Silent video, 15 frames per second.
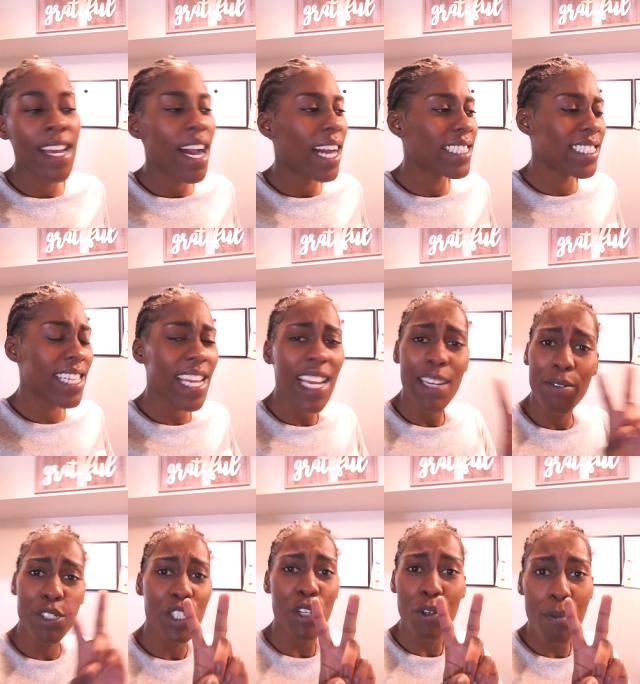I did
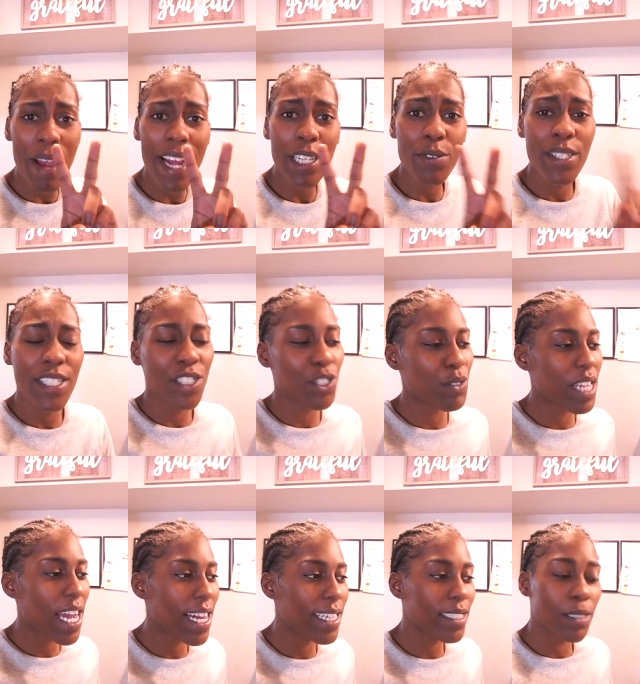have 2 batteries, you
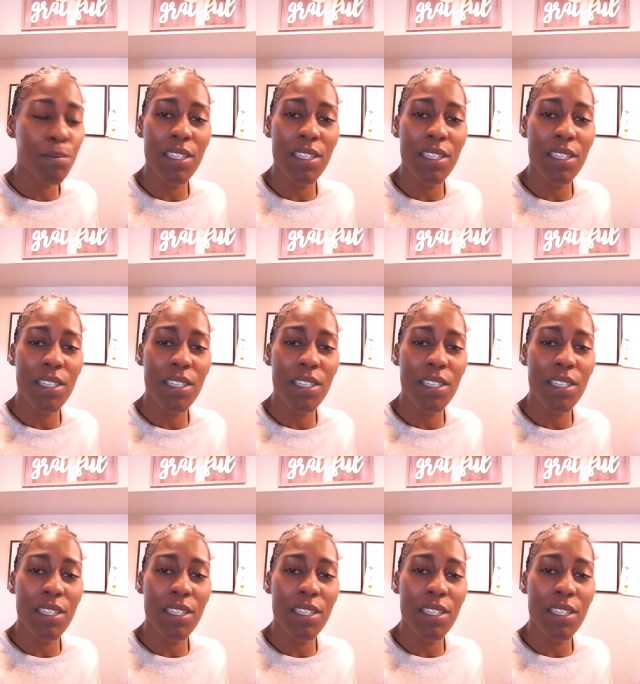guys,